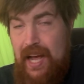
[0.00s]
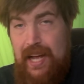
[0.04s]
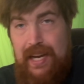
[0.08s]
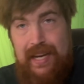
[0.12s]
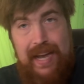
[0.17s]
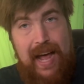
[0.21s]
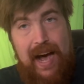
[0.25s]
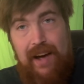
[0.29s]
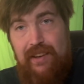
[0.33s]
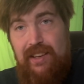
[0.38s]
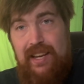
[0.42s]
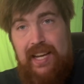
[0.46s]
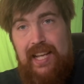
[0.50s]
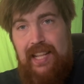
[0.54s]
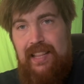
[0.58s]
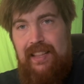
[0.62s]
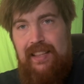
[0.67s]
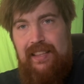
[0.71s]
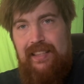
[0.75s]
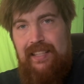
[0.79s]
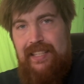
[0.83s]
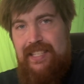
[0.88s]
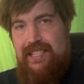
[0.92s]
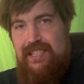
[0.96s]
now you
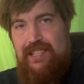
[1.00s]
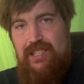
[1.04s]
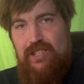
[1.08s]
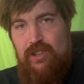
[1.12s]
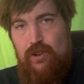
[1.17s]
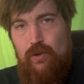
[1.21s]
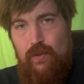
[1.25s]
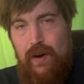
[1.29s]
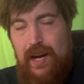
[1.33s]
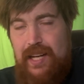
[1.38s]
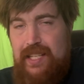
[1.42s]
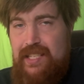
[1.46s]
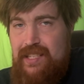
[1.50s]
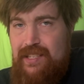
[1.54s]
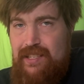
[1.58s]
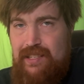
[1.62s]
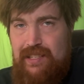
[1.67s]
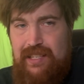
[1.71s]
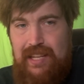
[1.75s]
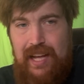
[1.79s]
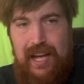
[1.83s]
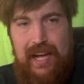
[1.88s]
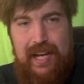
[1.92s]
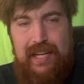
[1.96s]
can listen to
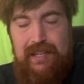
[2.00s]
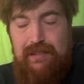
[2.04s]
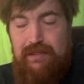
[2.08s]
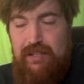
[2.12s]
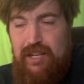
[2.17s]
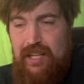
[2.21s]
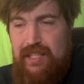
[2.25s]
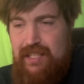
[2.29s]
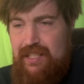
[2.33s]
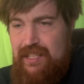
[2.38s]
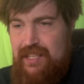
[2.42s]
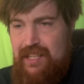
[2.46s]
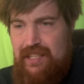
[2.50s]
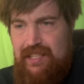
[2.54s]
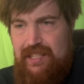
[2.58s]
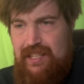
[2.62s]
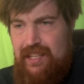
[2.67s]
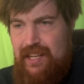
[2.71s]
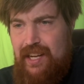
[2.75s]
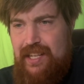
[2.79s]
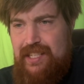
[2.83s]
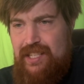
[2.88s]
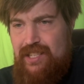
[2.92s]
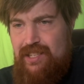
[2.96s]
us uh, just
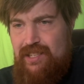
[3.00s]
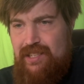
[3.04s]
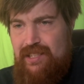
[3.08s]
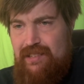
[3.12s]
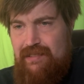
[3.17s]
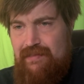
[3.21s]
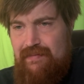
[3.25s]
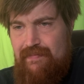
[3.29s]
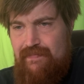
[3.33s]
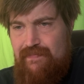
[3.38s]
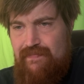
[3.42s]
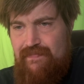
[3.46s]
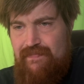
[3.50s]
discuss